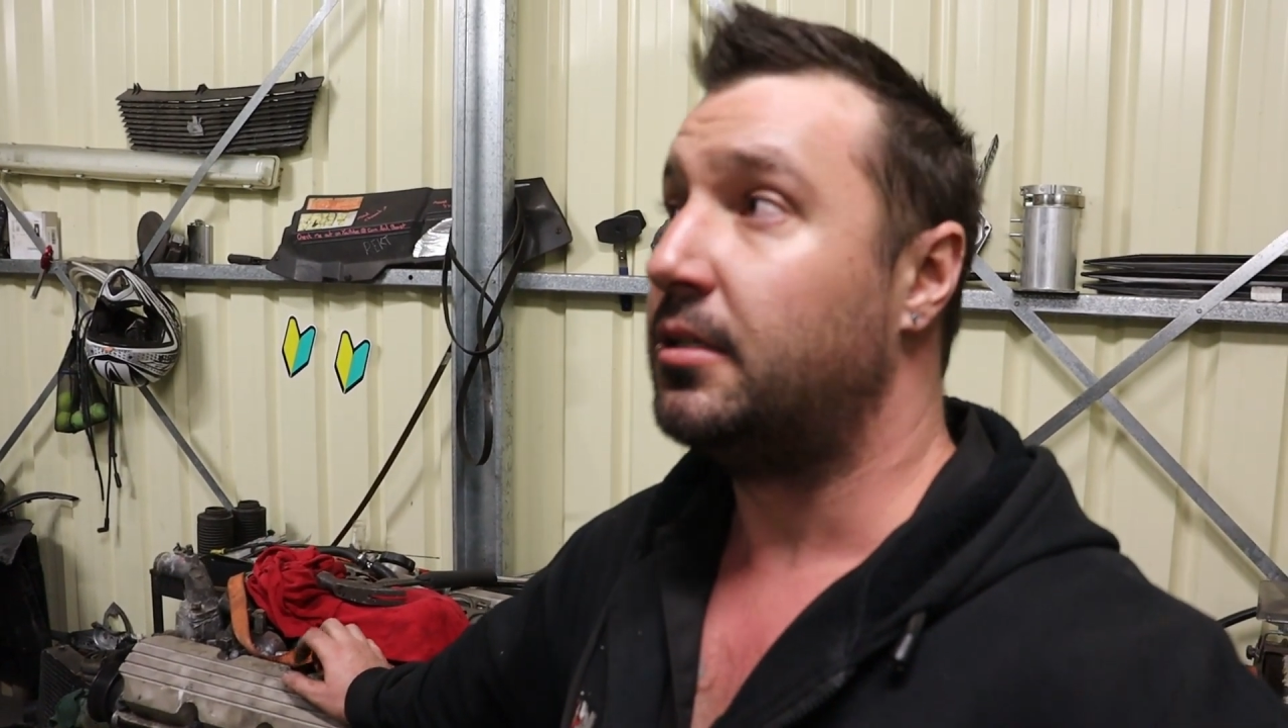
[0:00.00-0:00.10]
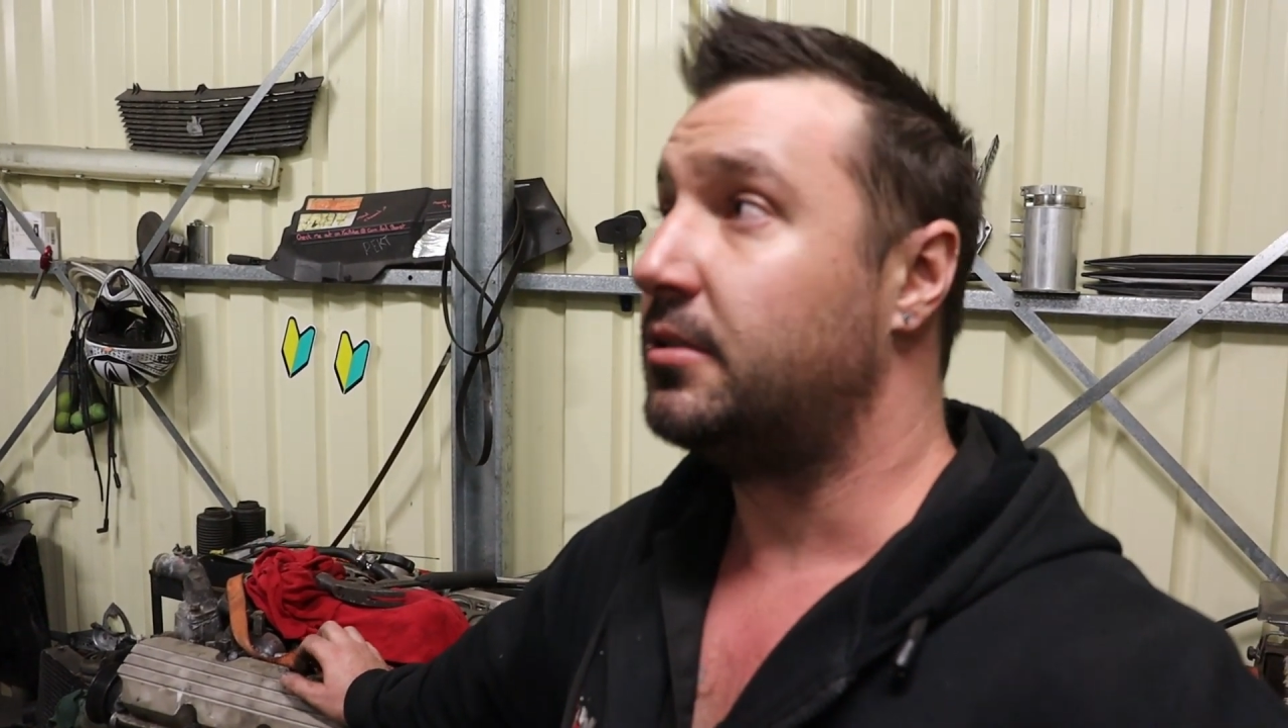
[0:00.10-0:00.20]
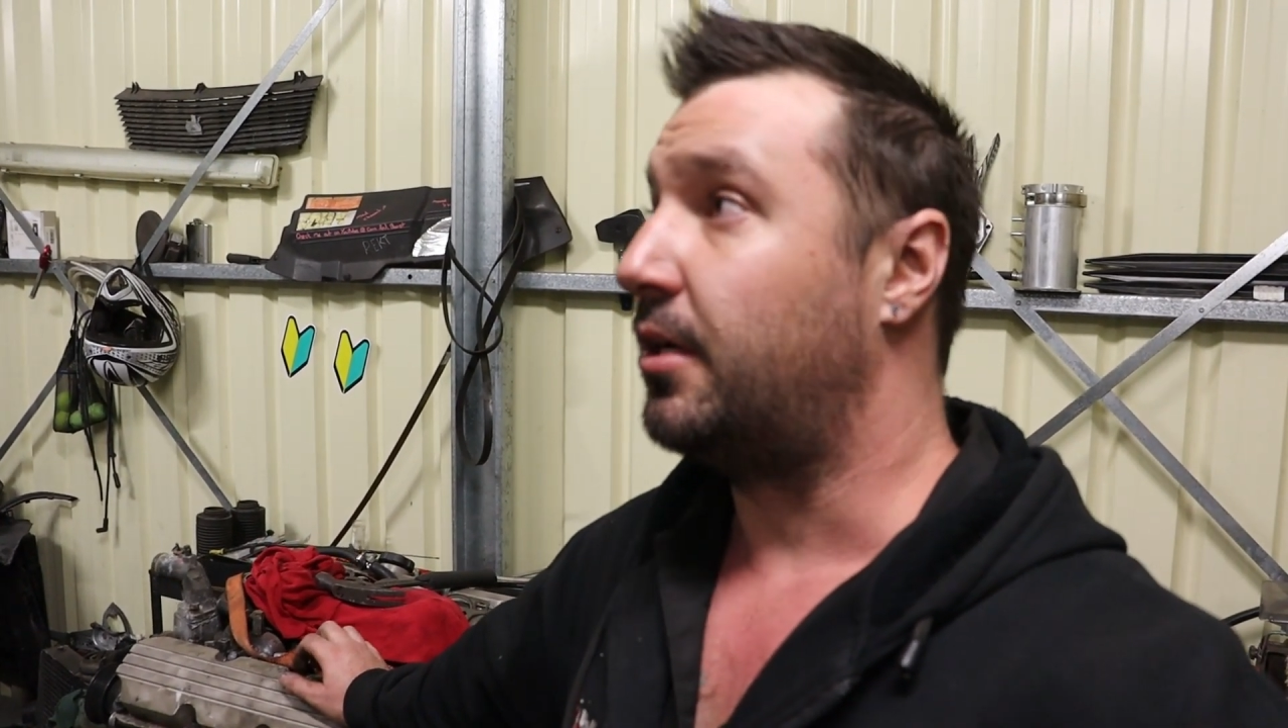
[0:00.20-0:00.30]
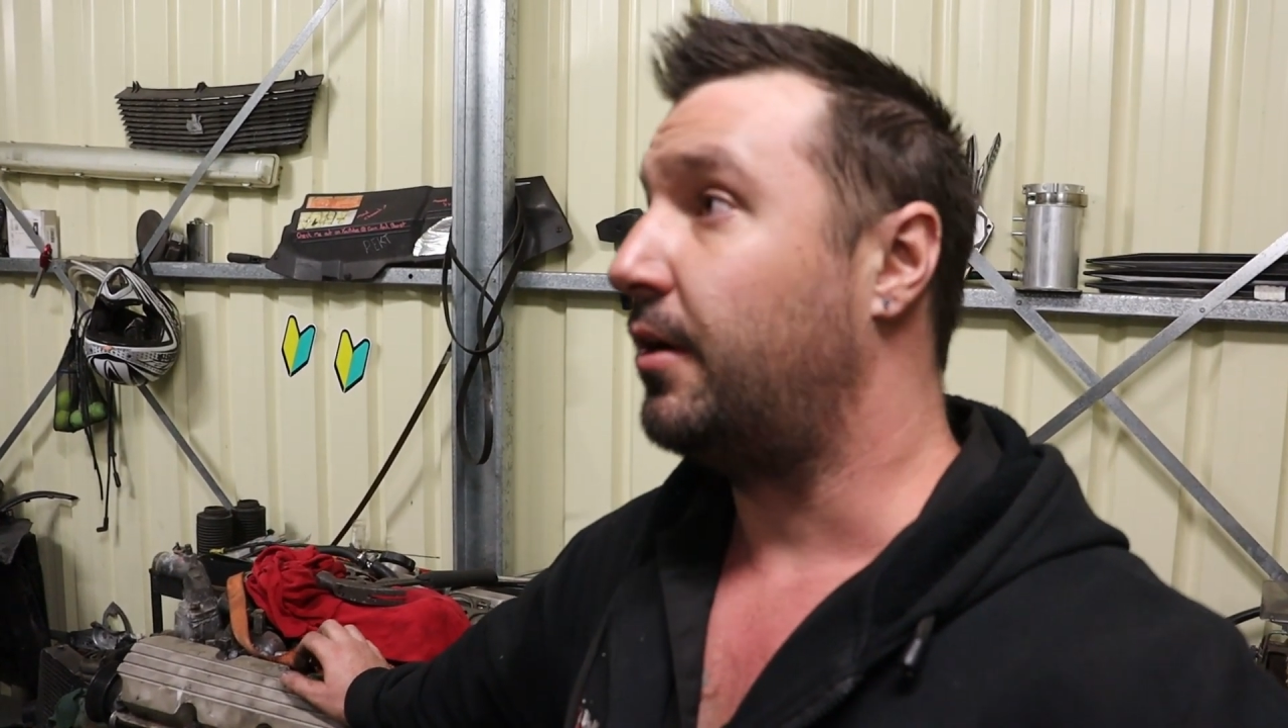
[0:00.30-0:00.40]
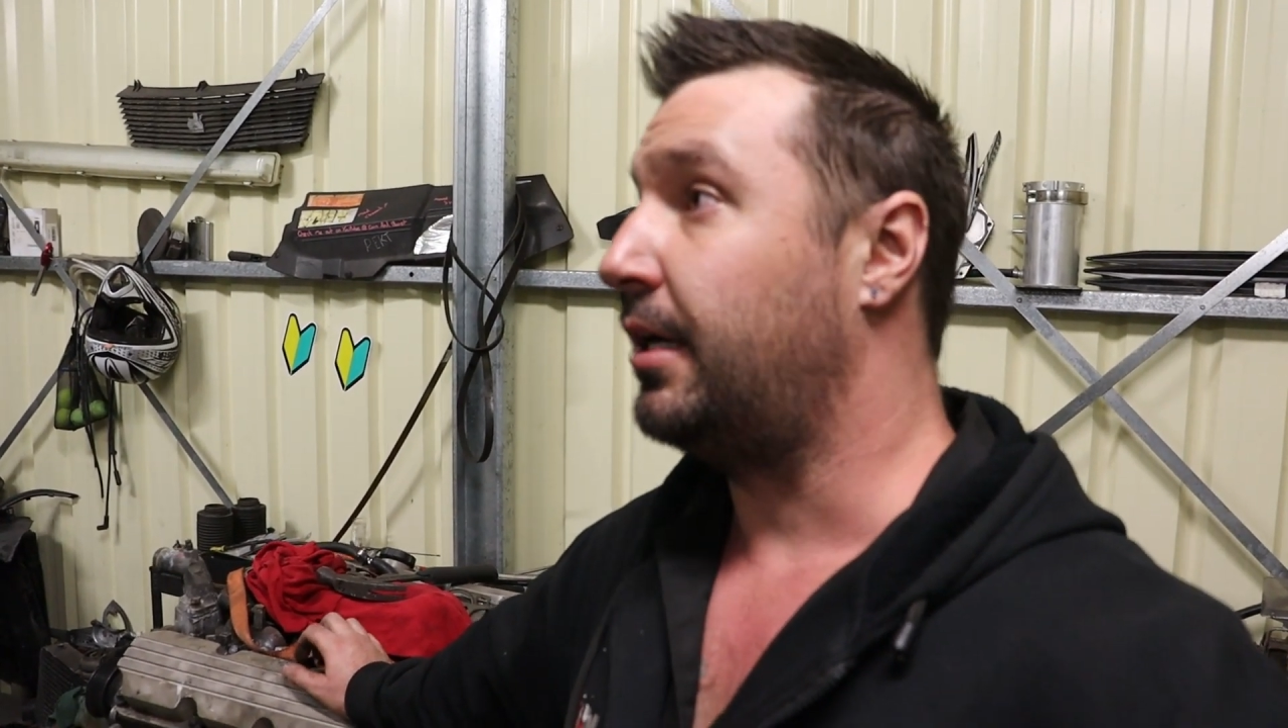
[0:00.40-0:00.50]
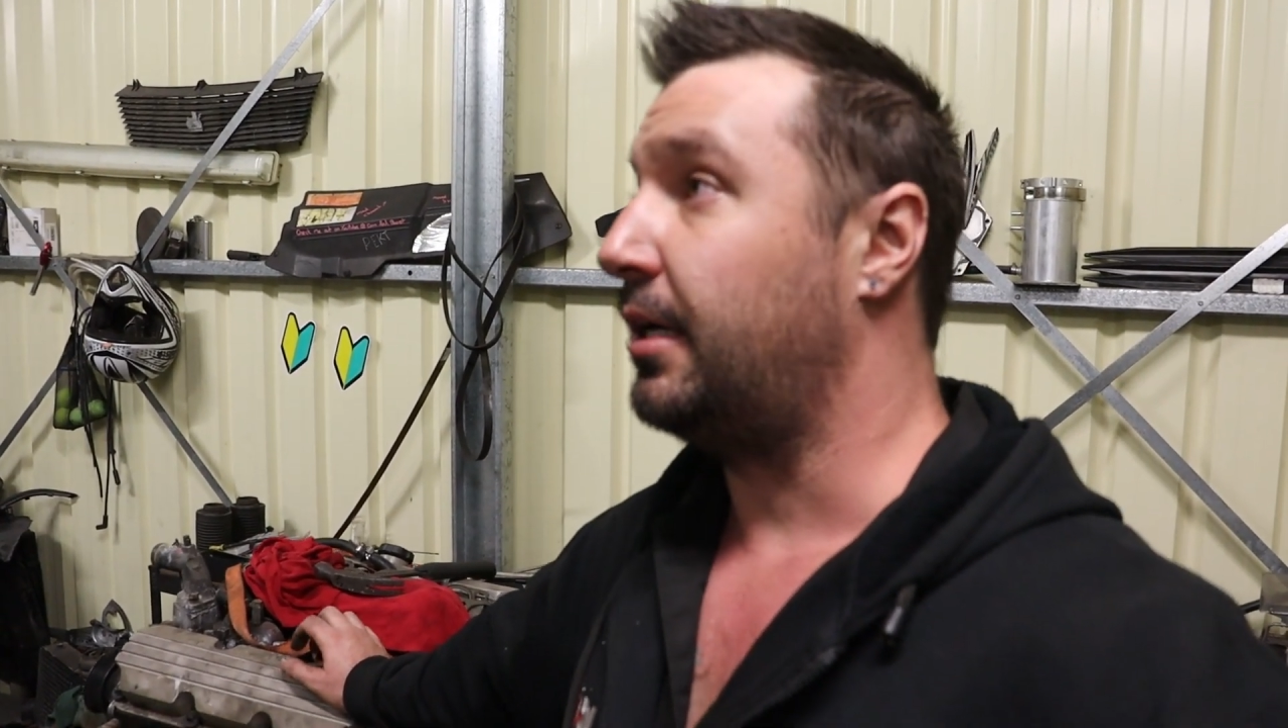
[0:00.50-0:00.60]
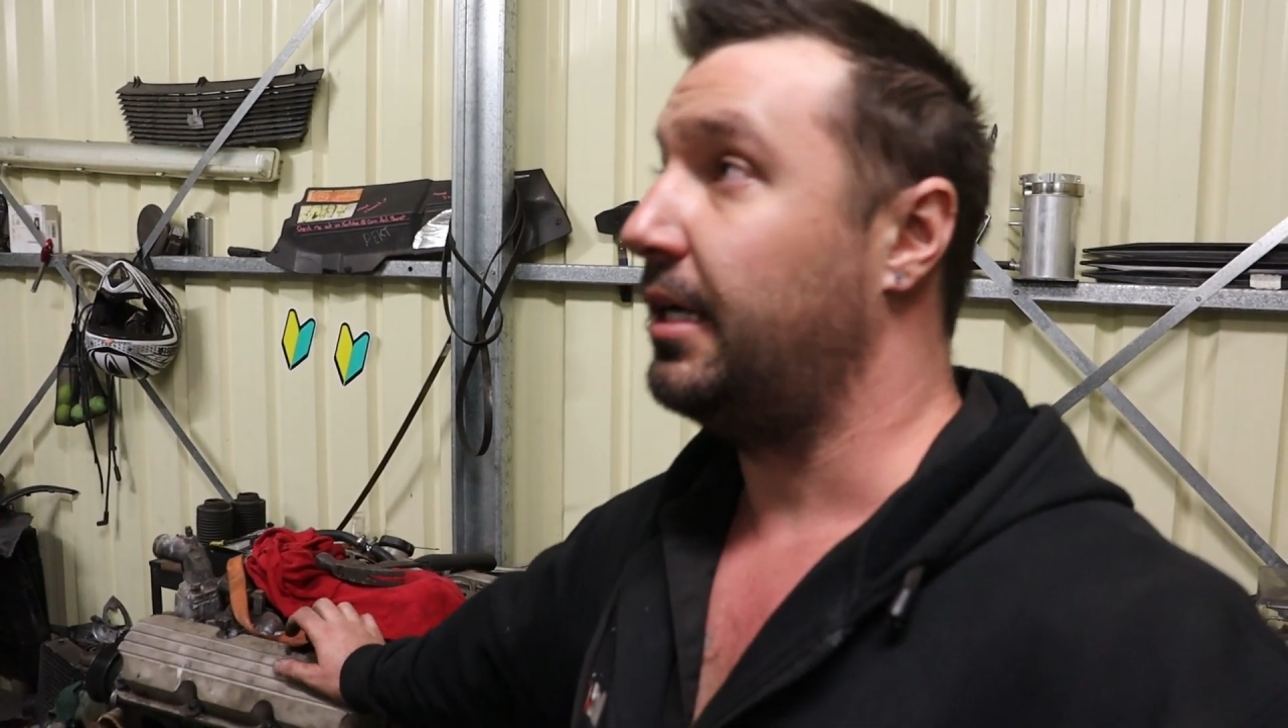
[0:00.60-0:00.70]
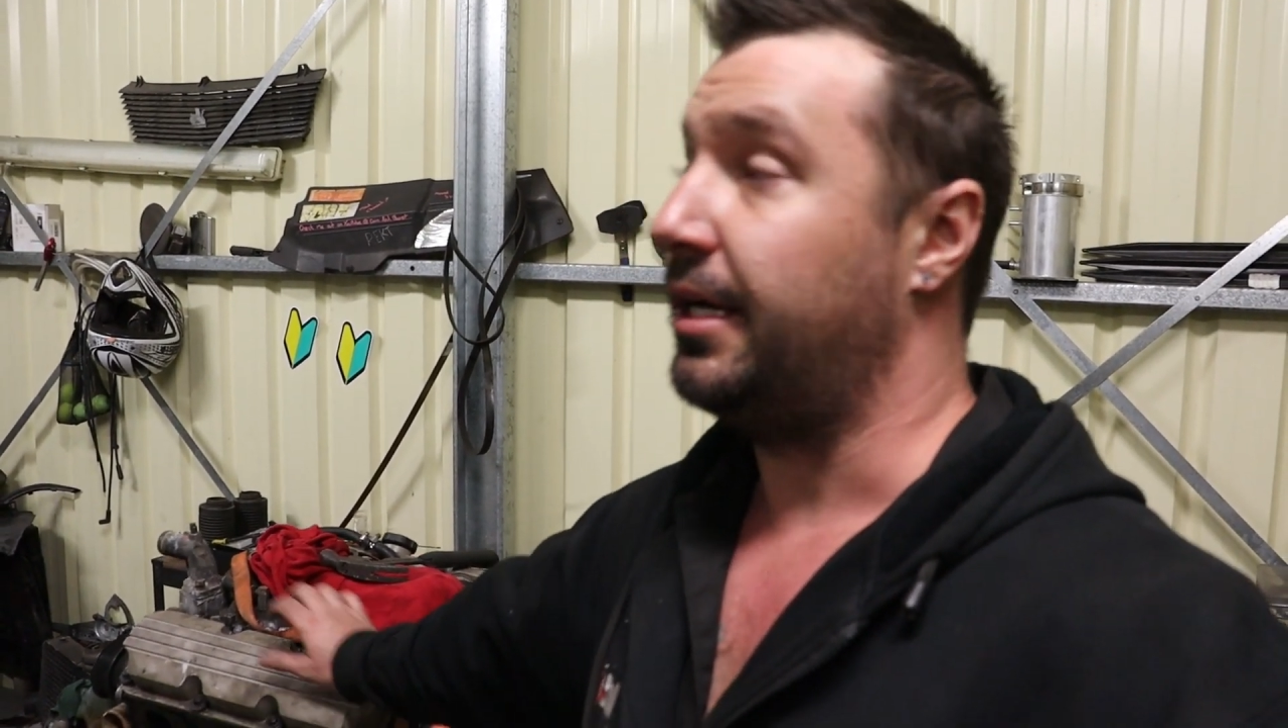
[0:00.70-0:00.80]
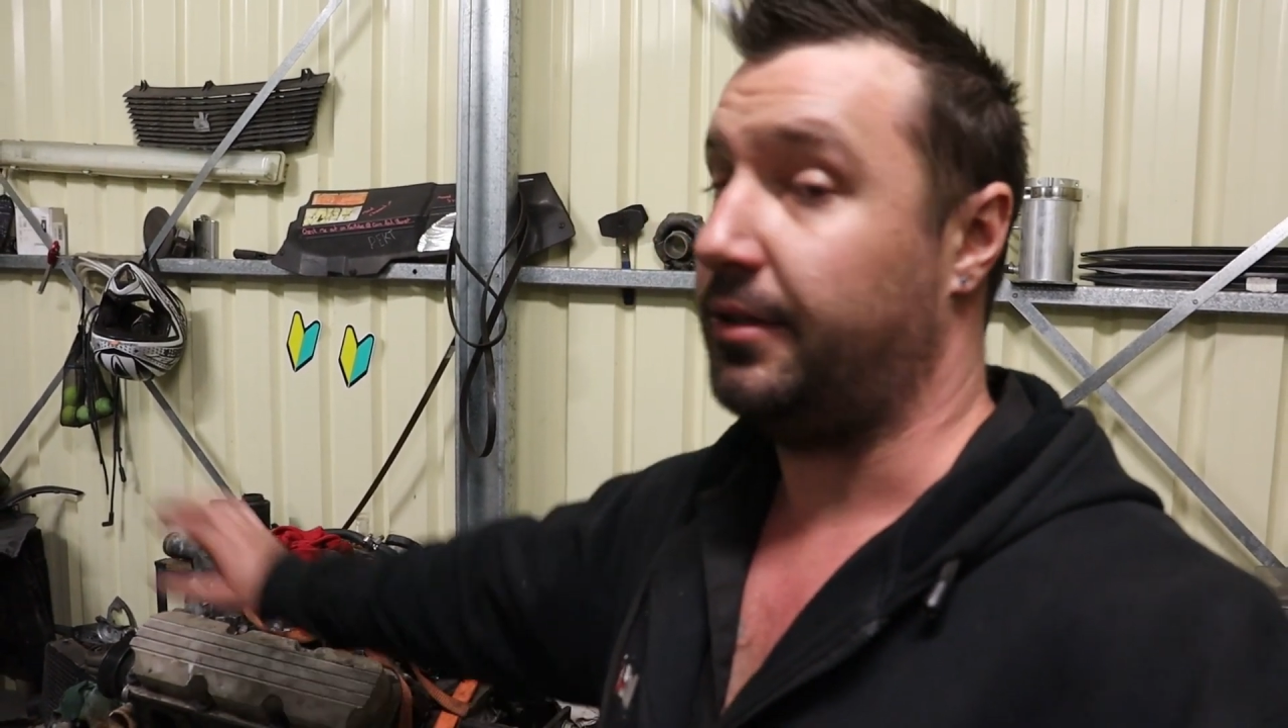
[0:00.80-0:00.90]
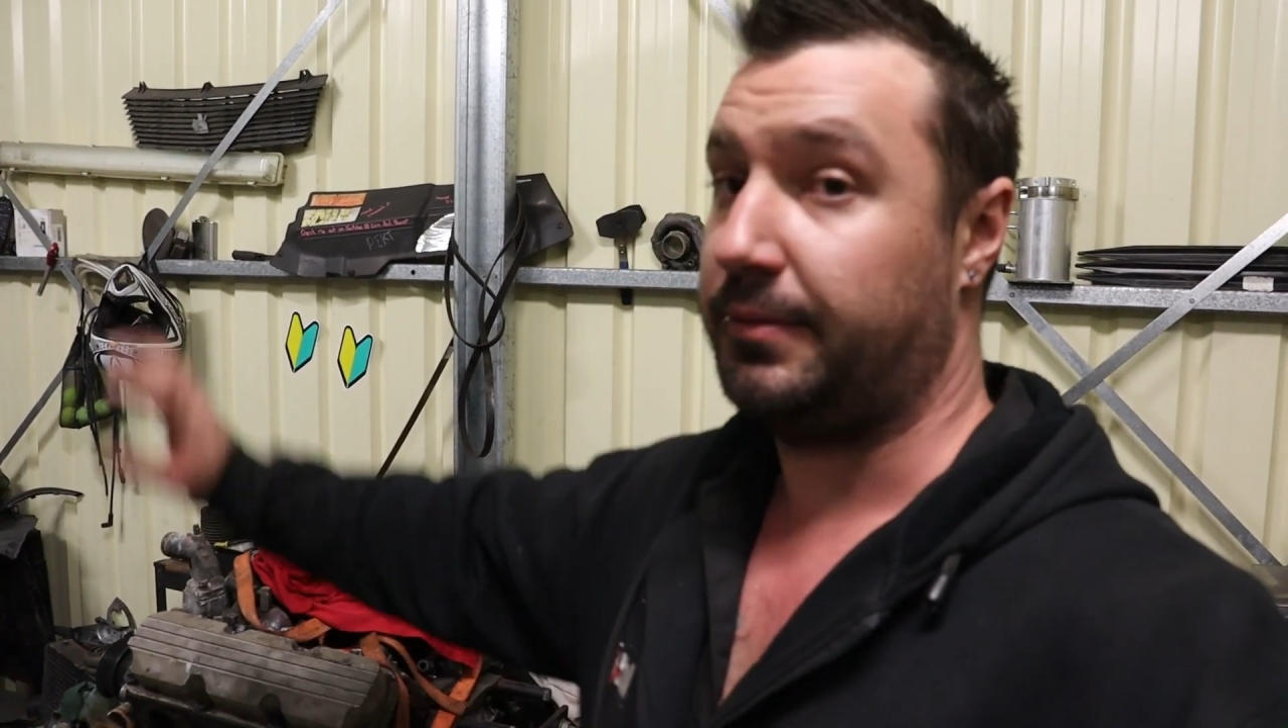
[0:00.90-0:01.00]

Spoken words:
So yeah,